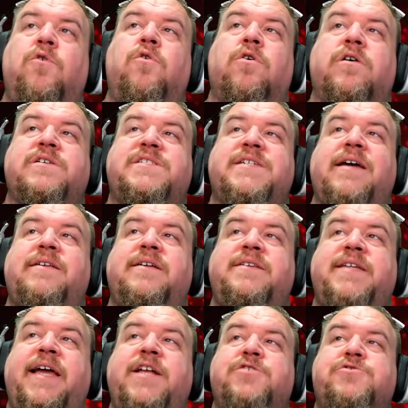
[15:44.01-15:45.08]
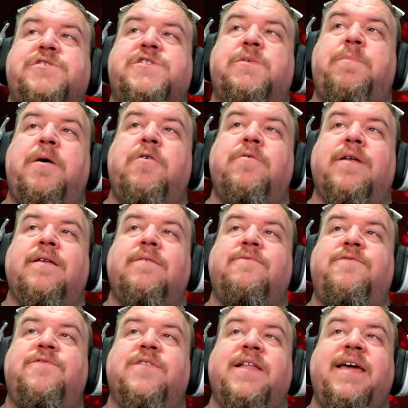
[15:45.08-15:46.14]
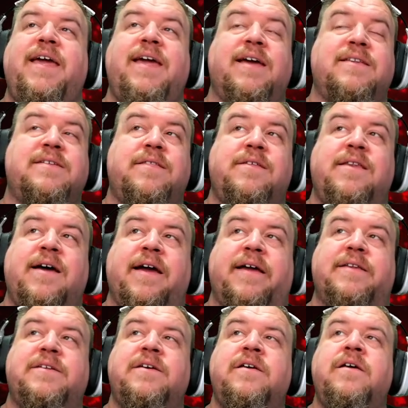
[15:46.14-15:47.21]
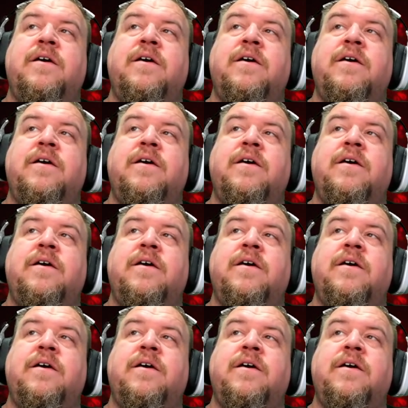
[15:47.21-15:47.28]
or send a dangerous opponent fleeing into the night.